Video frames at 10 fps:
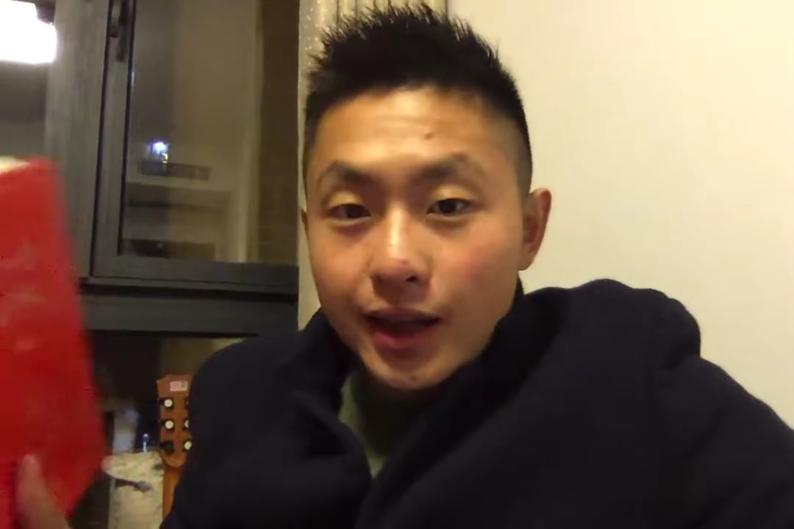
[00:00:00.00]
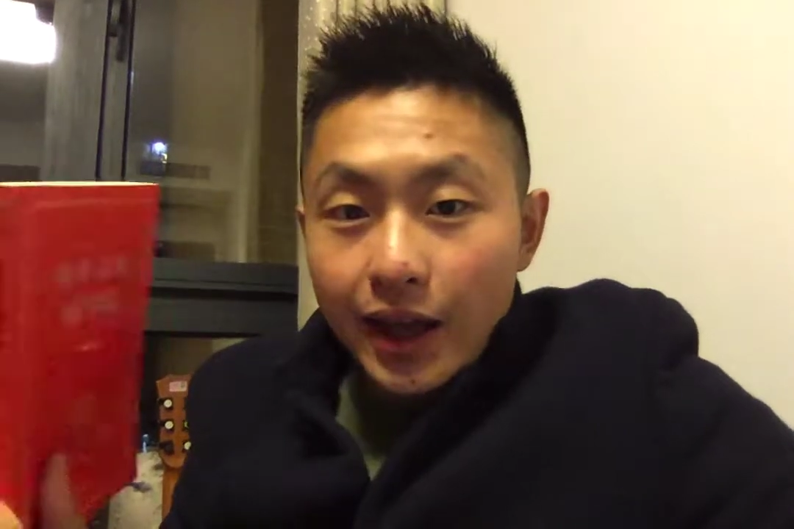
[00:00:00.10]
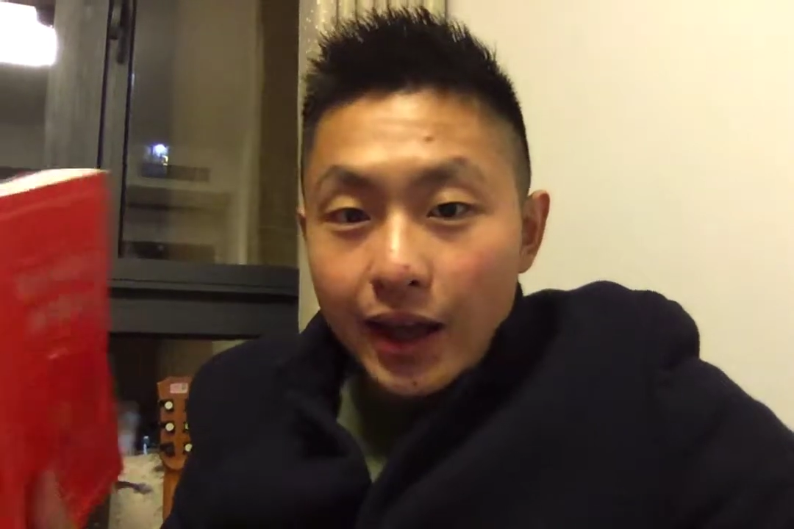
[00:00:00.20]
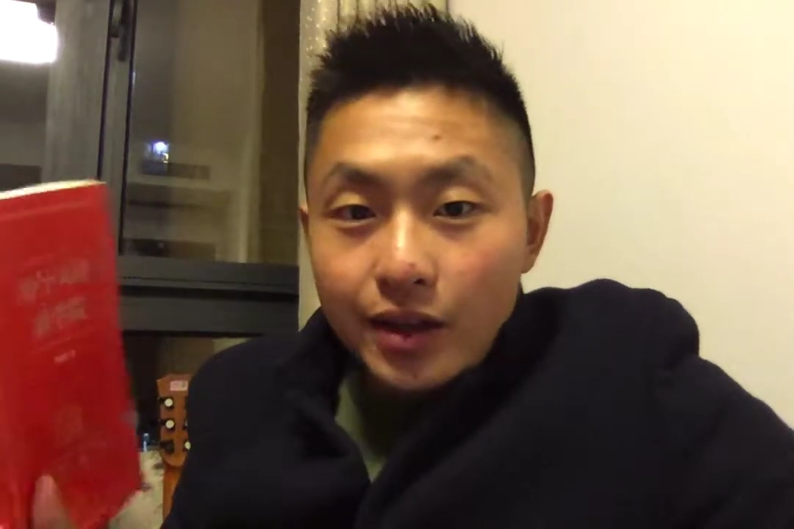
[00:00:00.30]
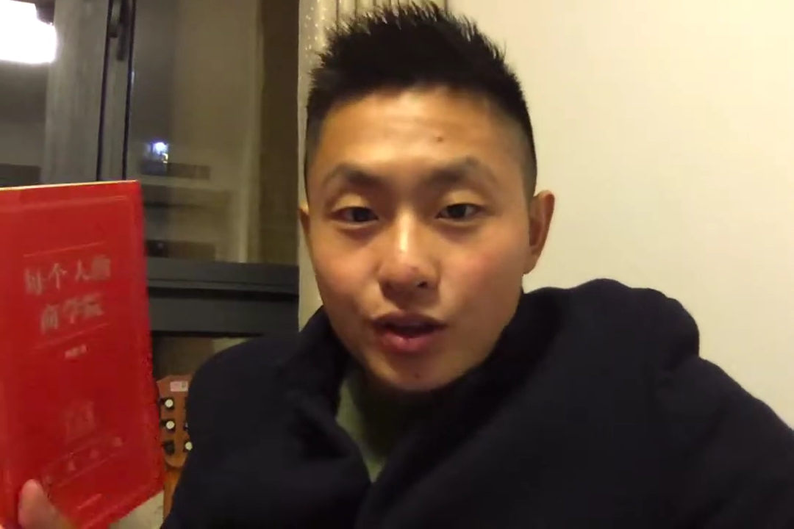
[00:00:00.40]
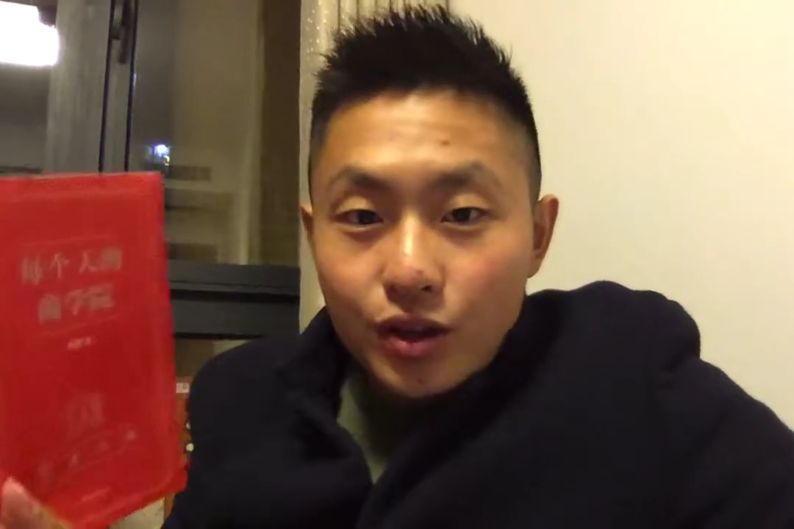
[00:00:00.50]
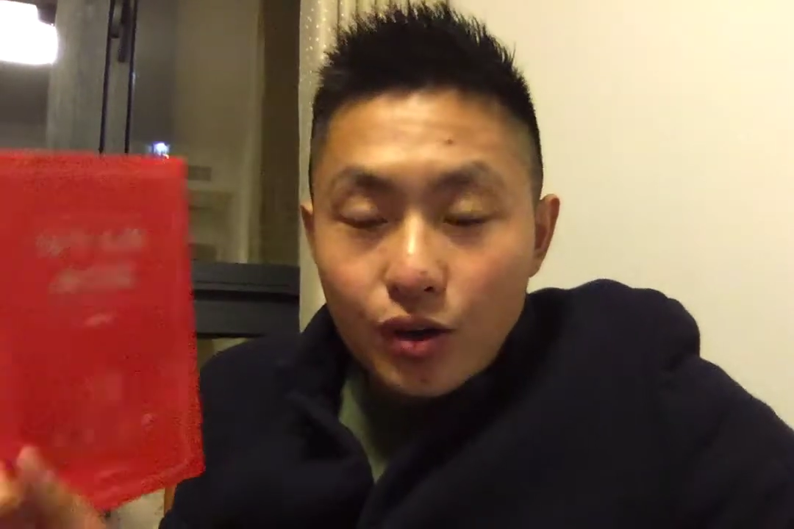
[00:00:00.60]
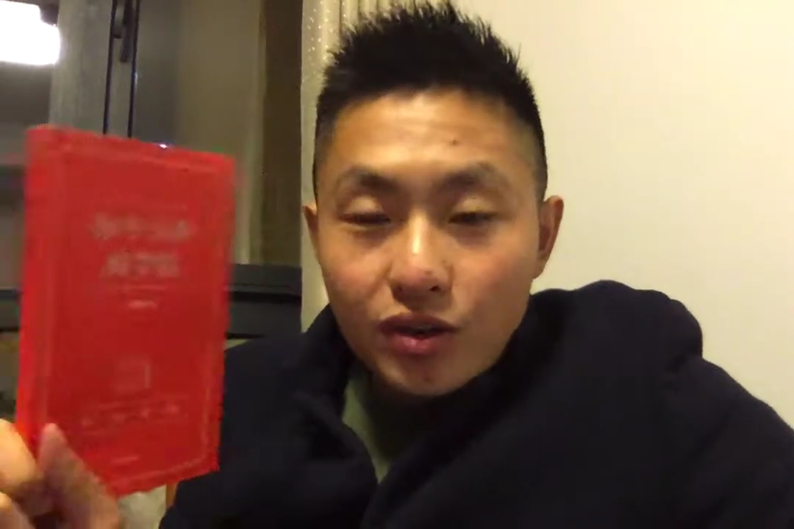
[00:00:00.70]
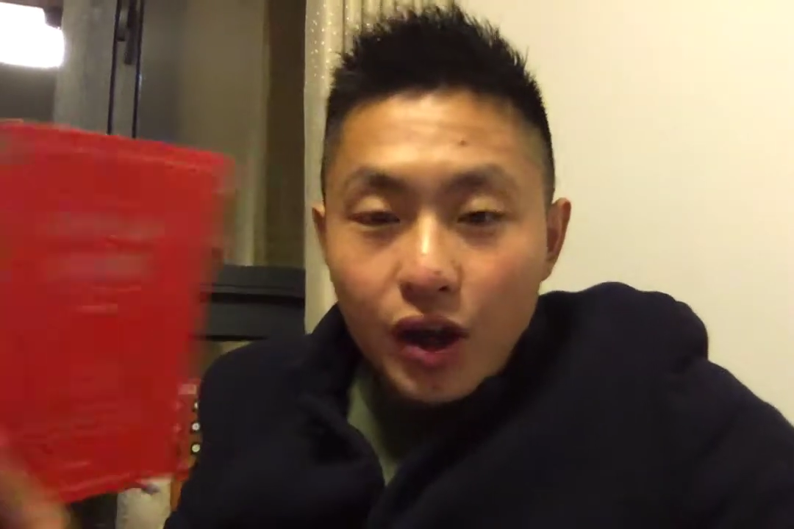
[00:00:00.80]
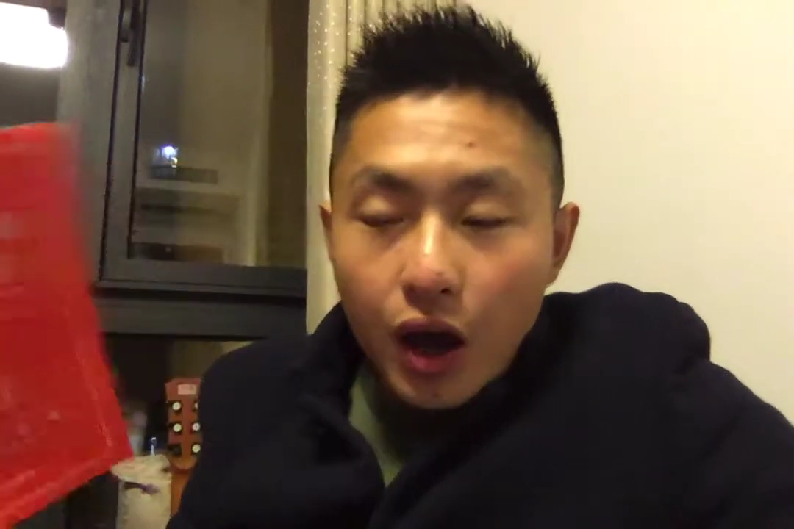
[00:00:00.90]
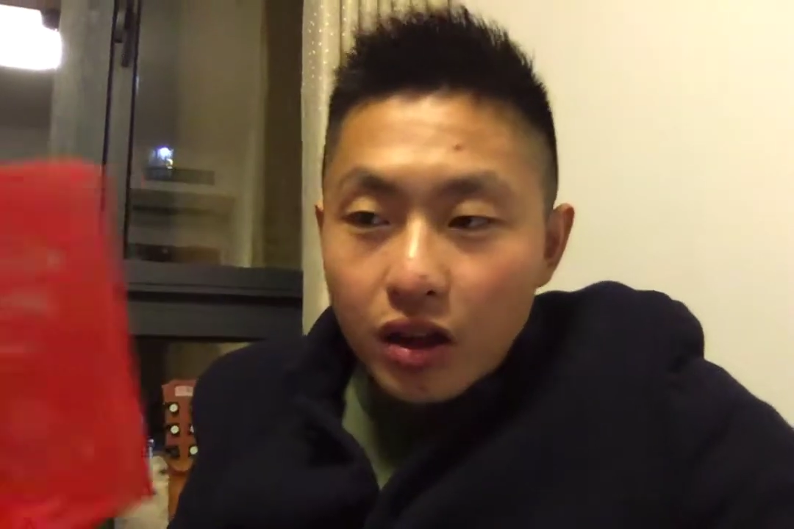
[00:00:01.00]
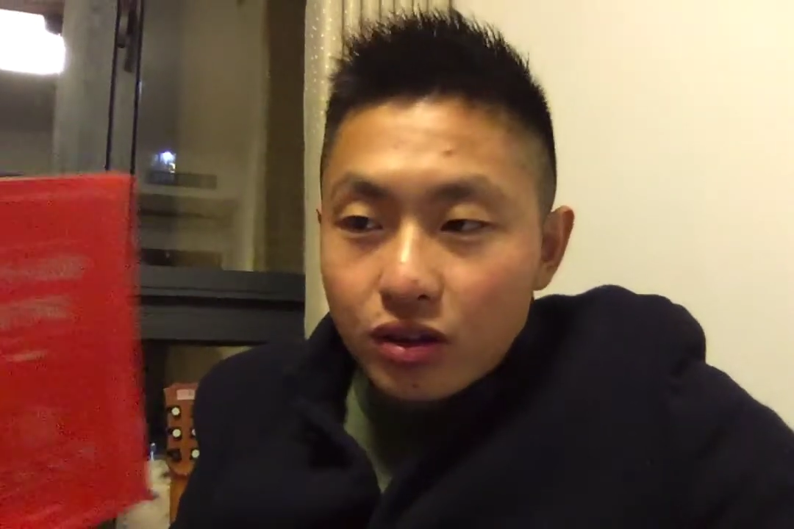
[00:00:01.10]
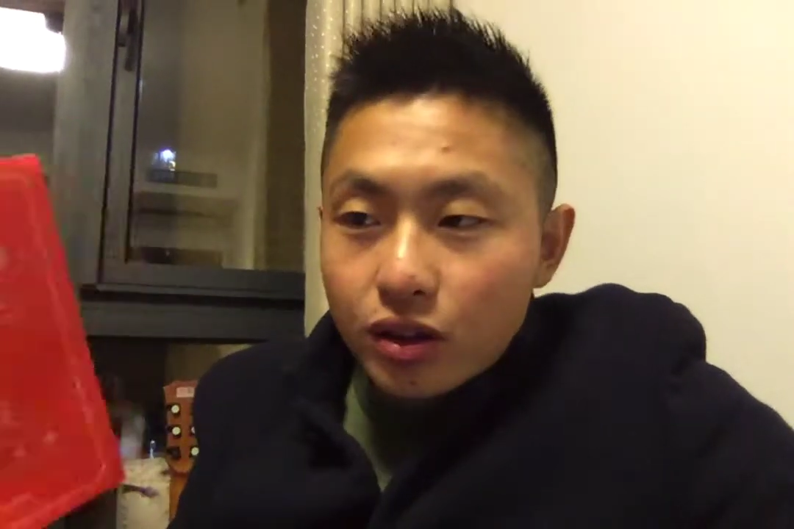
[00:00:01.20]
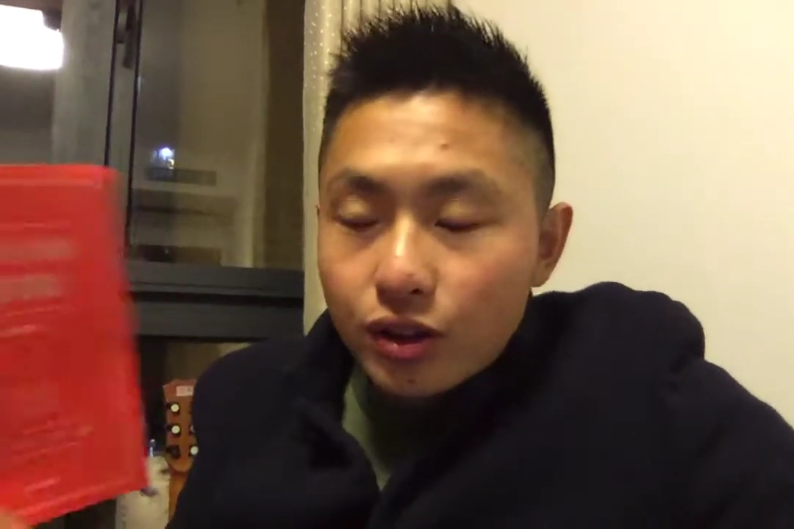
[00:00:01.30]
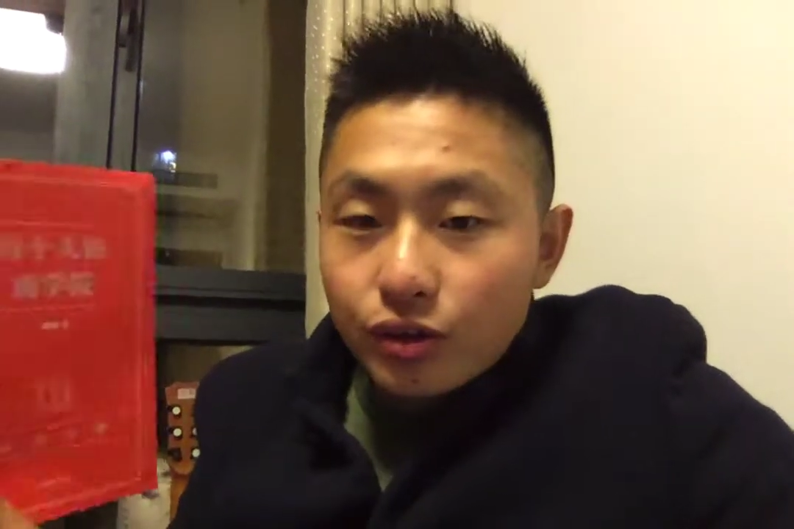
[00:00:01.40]
And you know, the
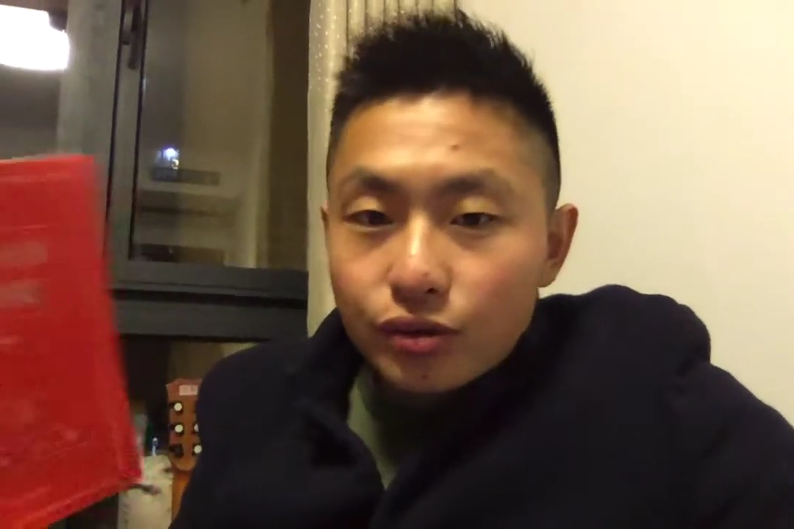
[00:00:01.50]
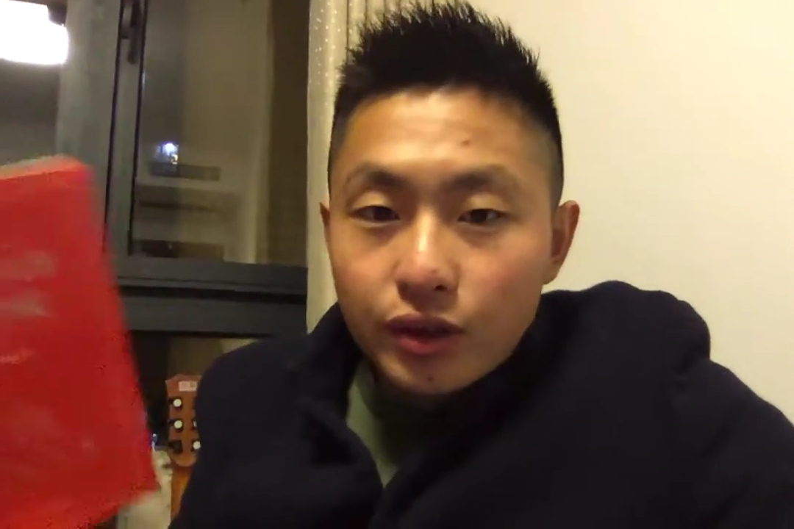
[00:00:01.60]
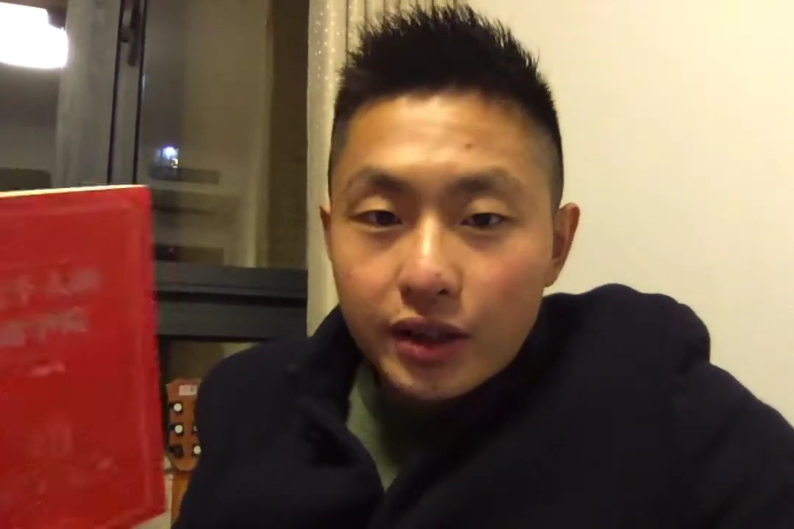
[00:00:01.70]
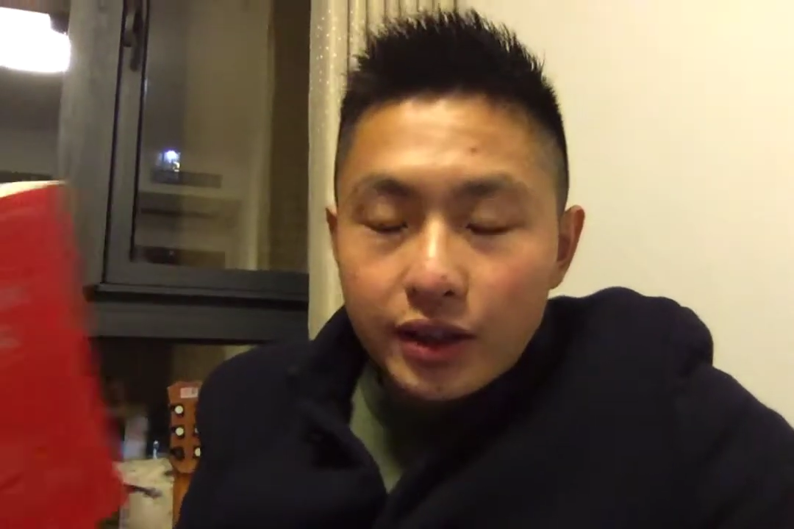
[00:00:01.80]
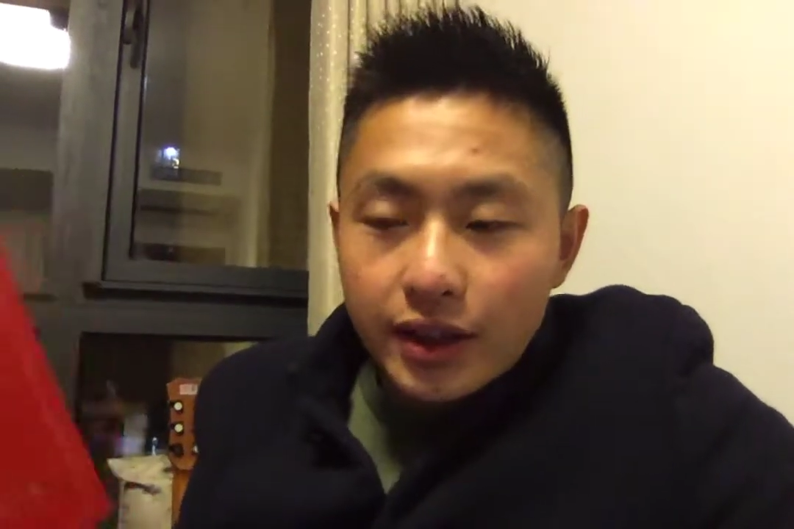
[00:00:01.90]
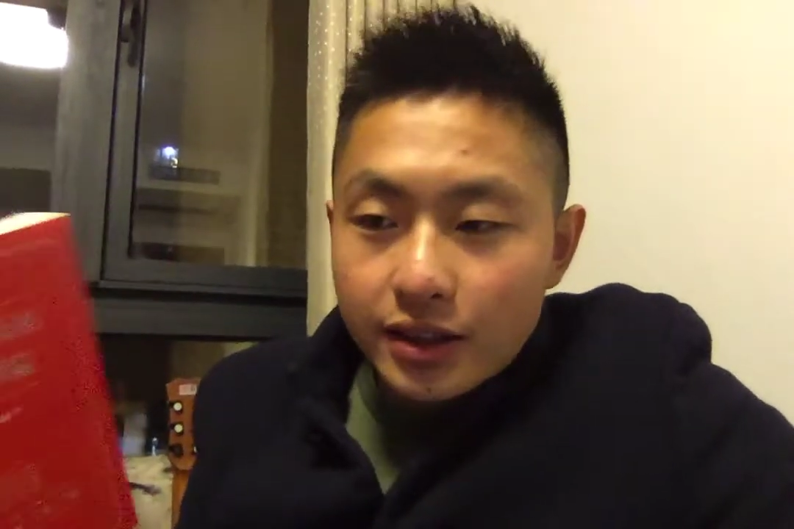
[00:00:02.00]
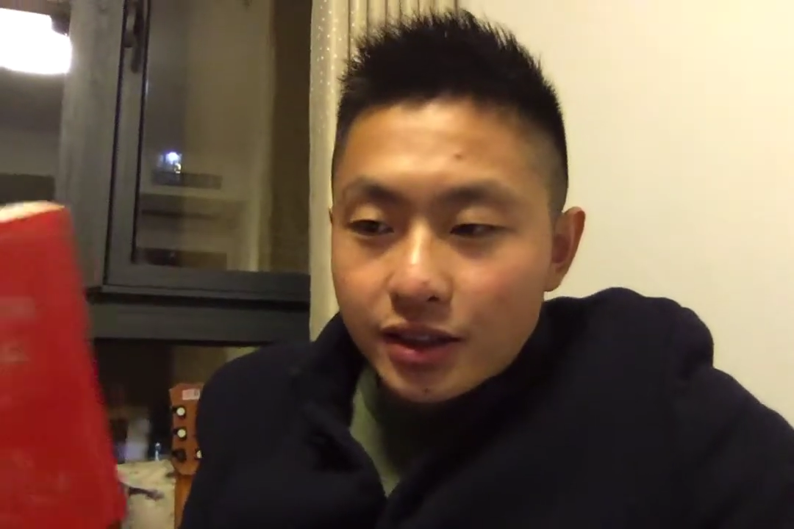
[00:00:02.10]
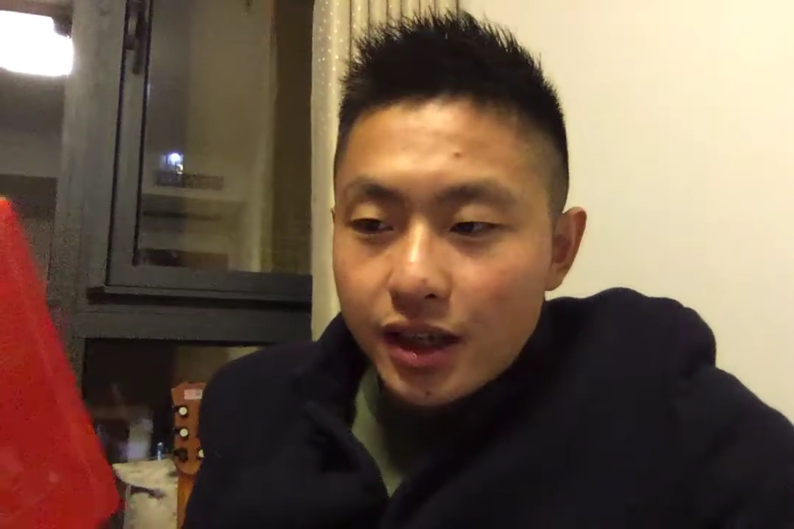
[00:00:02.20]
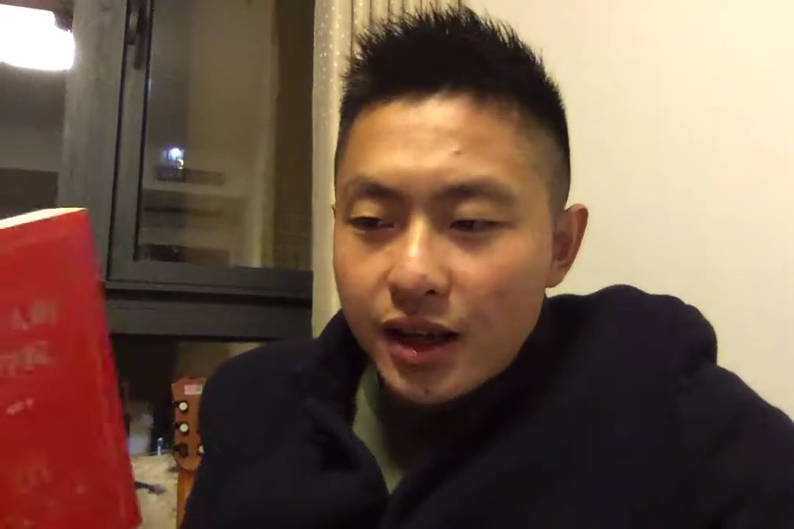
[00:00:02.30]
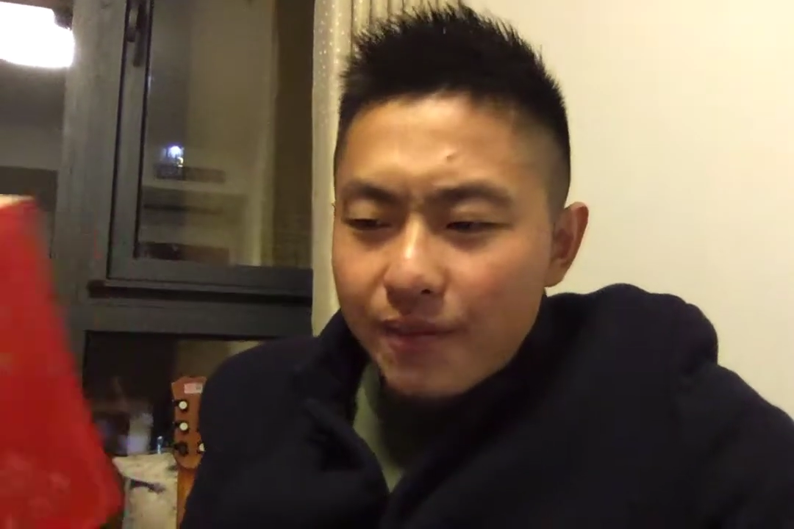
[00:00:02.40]
author, Liu Ren, he's